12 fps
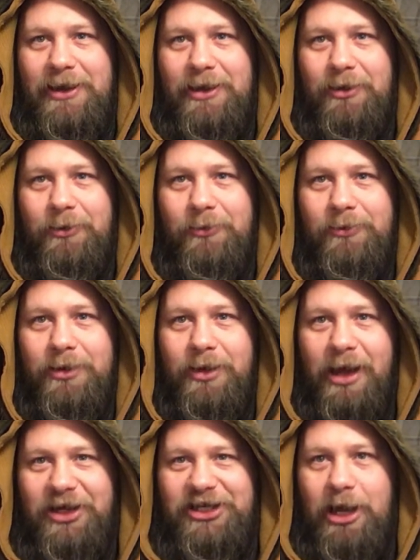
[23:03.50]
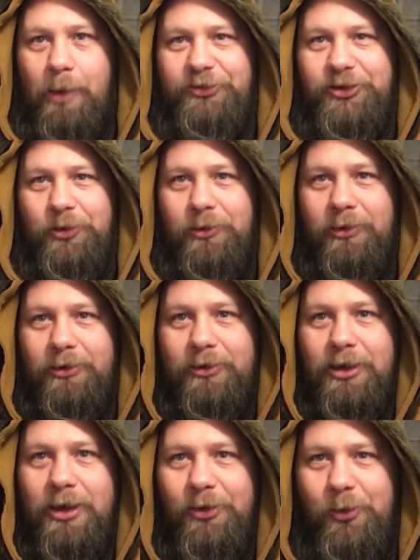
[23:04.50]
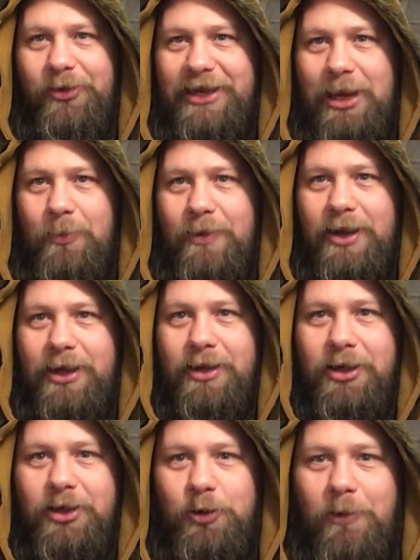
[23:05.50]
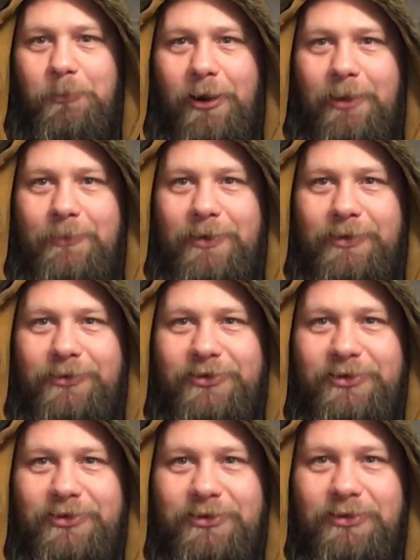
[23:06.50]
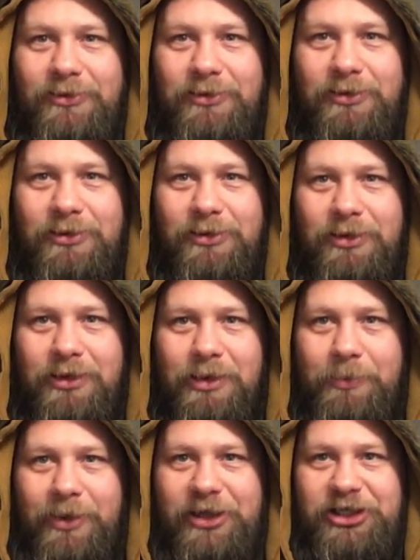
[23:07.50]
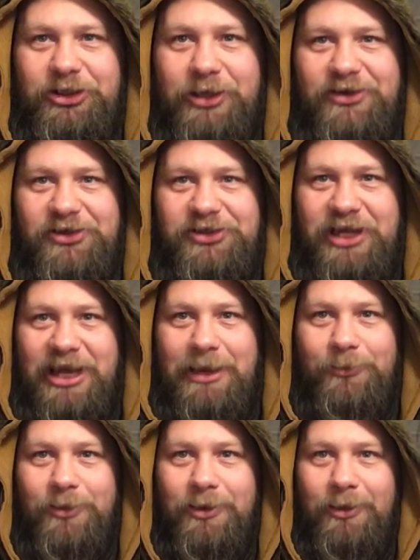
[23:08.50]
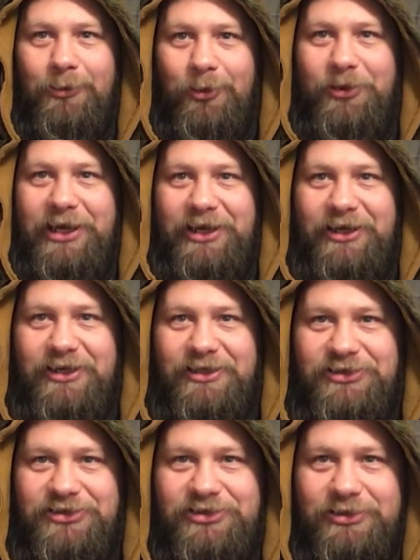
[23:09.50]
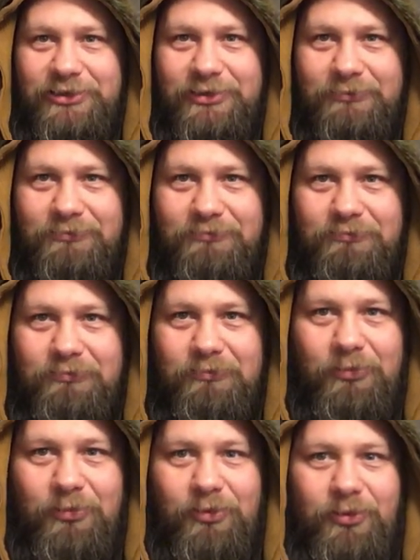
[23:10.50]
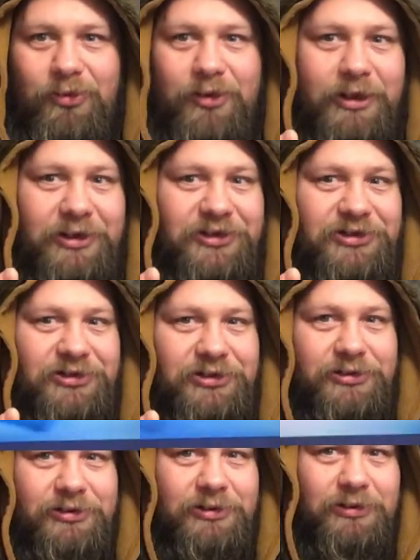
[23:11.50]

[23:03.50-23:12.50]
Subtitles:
now. She helps Thor through the gateway to her apartment. But as she tries to escape, Loki does this.